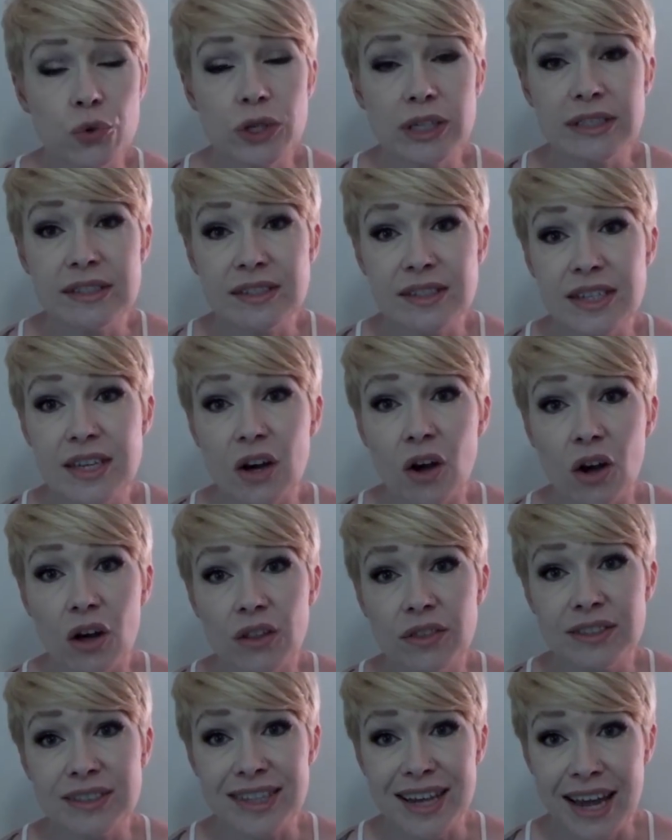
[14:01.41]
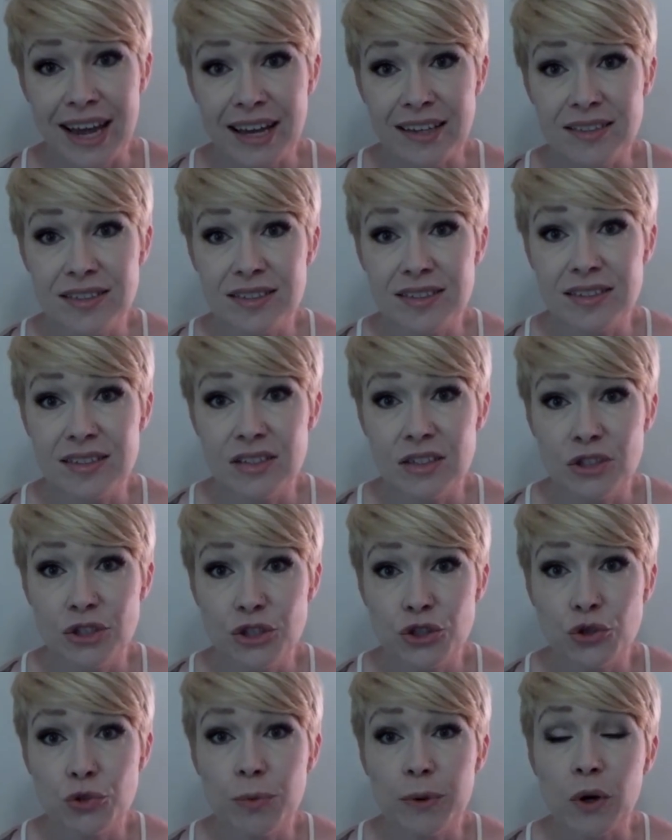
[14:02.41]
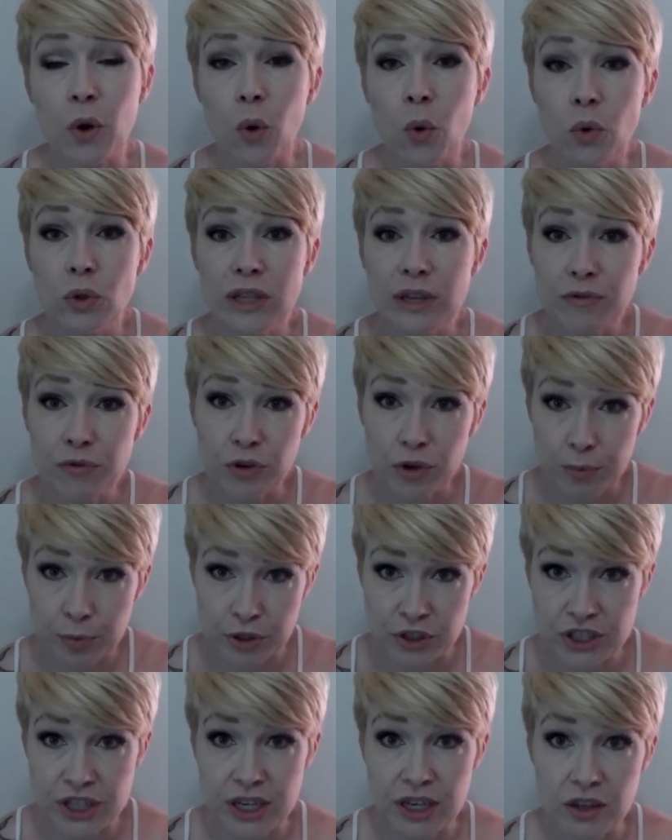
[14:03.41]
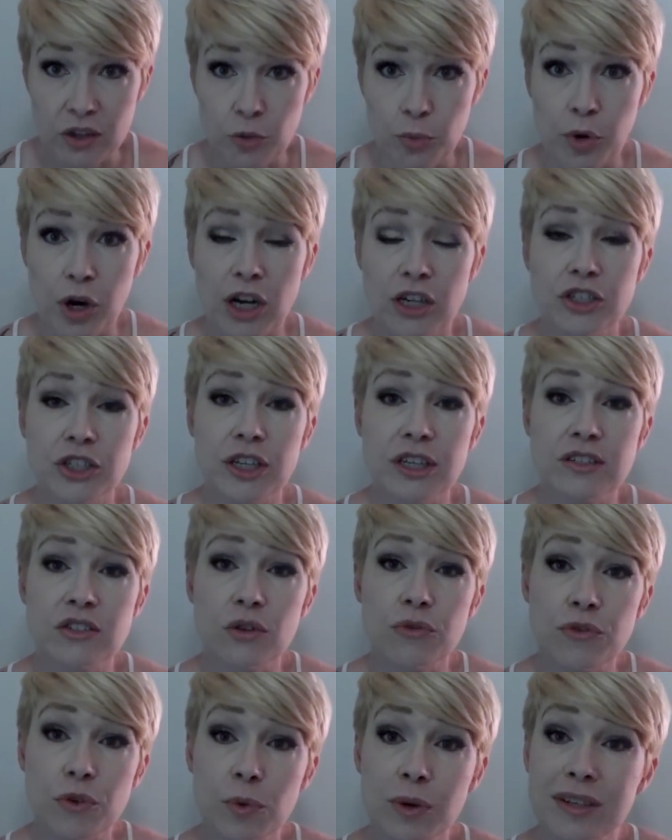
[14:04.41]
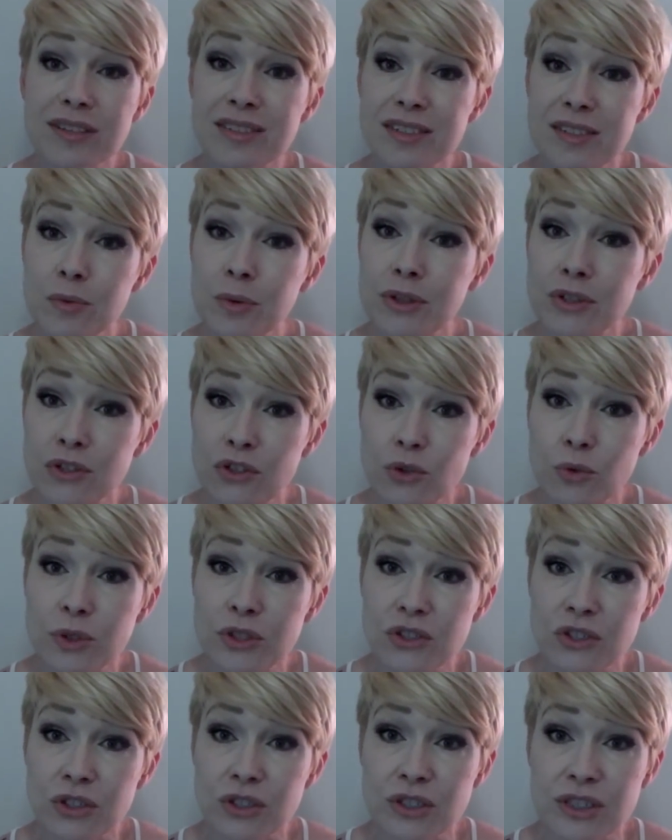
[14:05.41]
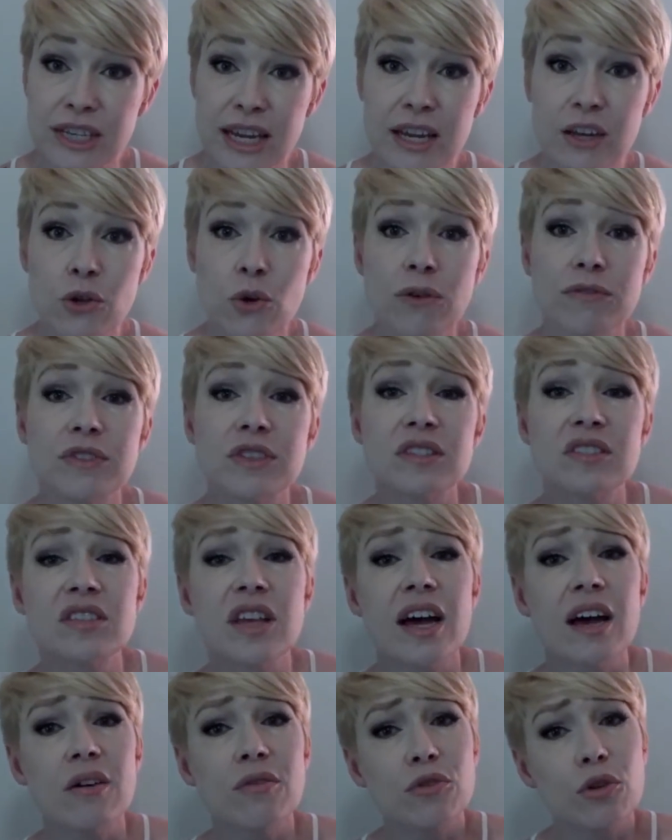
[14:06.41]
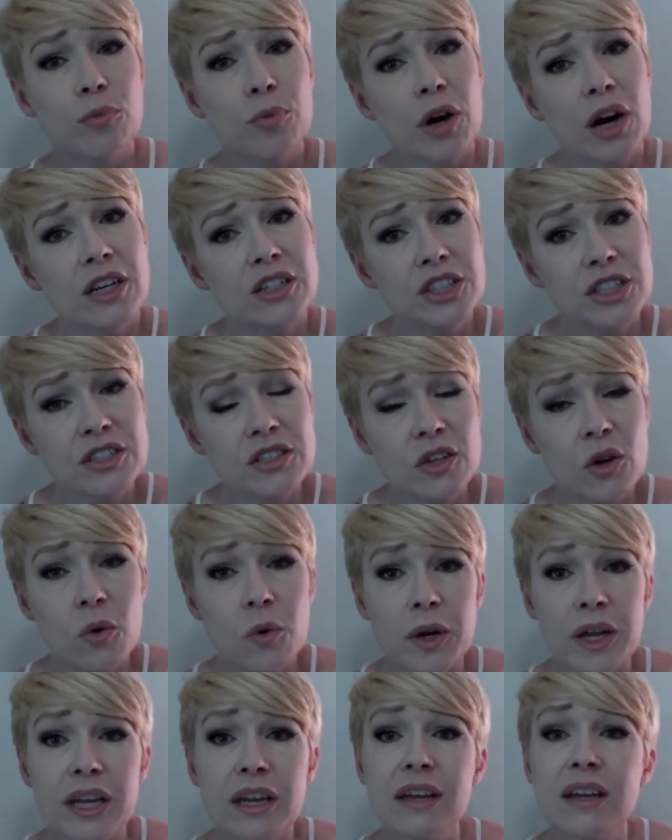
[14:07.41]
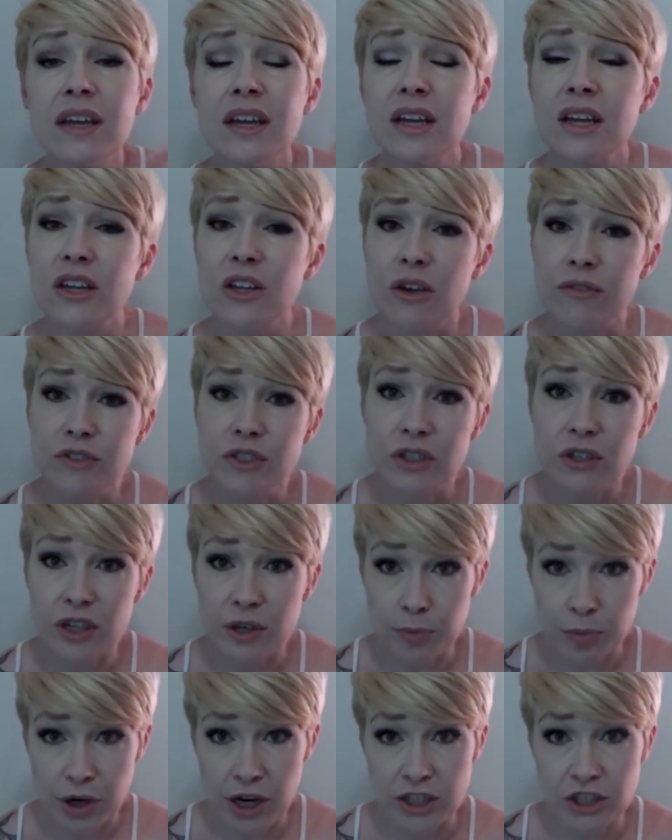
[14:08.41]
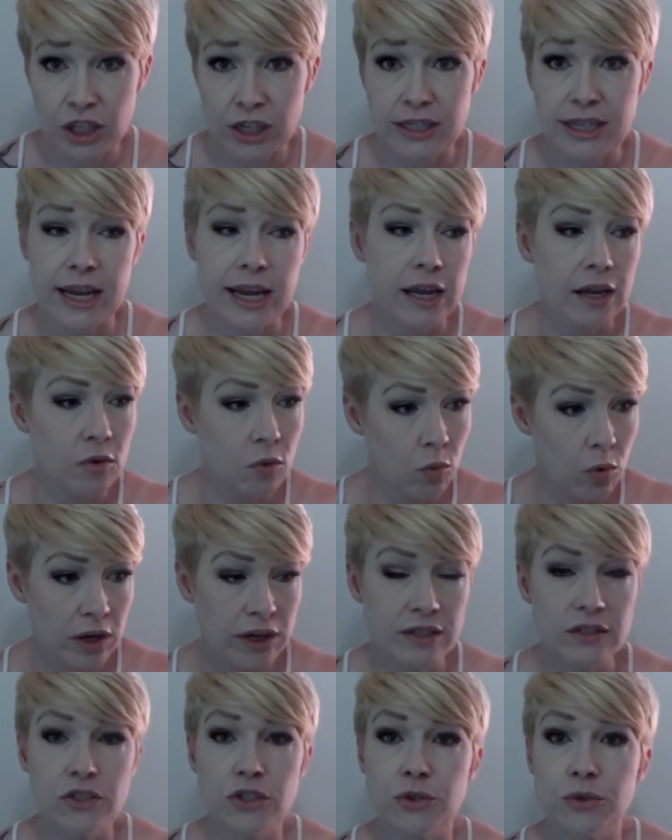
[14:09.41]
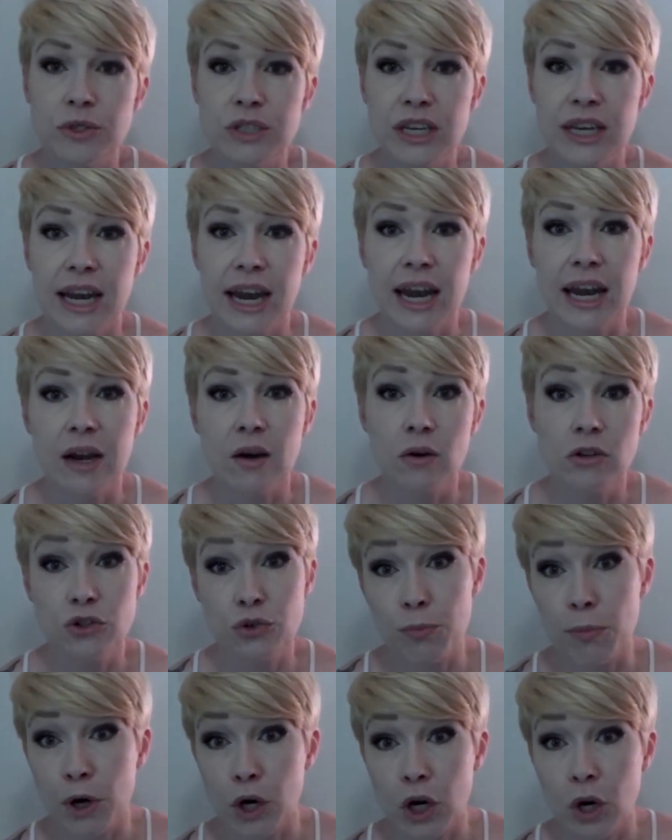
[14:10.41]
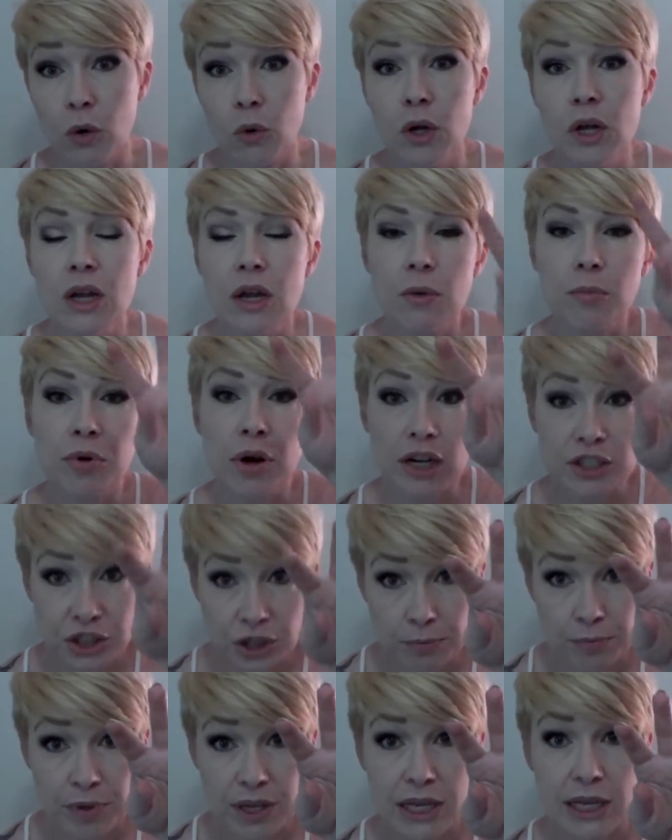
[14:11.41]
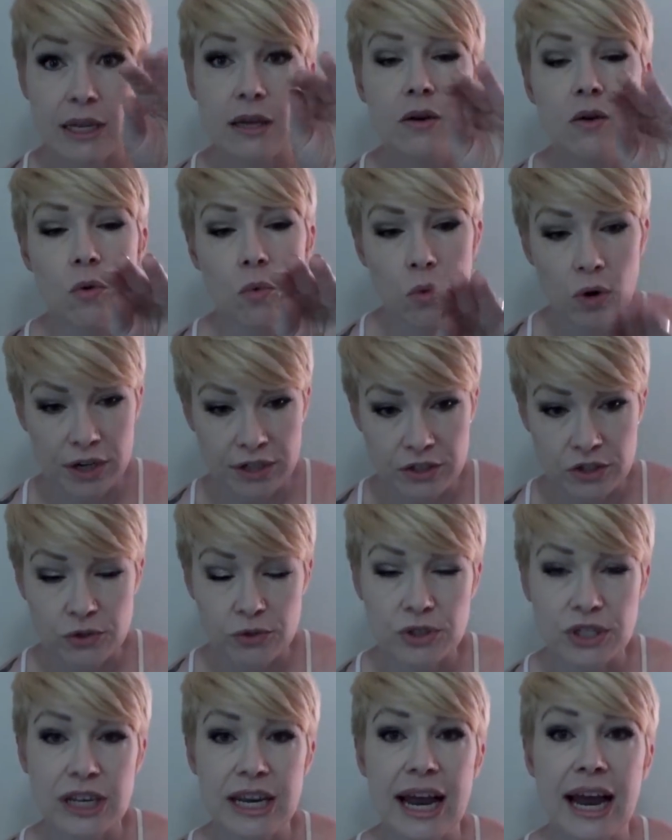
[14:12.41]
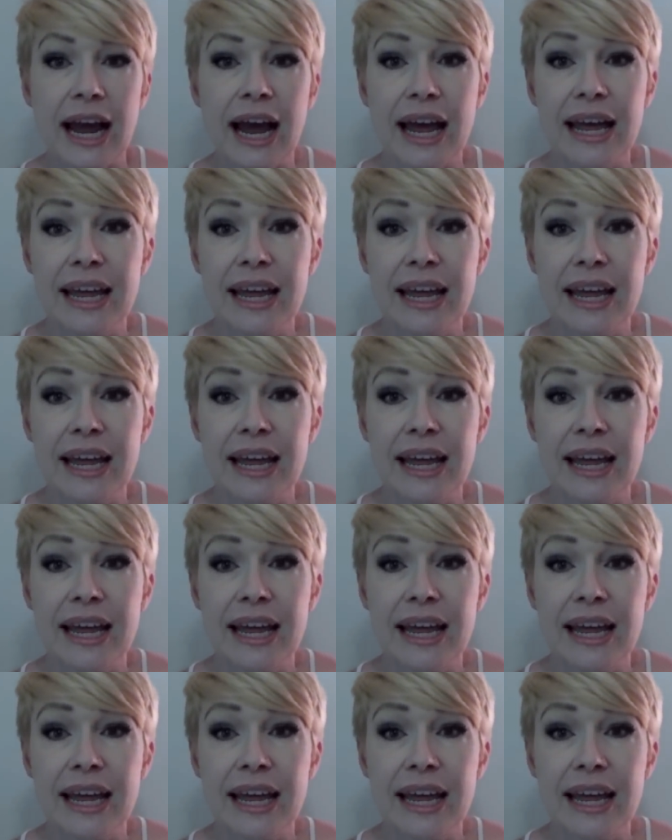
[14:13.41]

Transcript: can see all the tasks that are due but only for a particular project. So if you want to see what's due a certain day and you have several projects going, you have to look at project A, what is due today or tomorrow, project B, what is due today.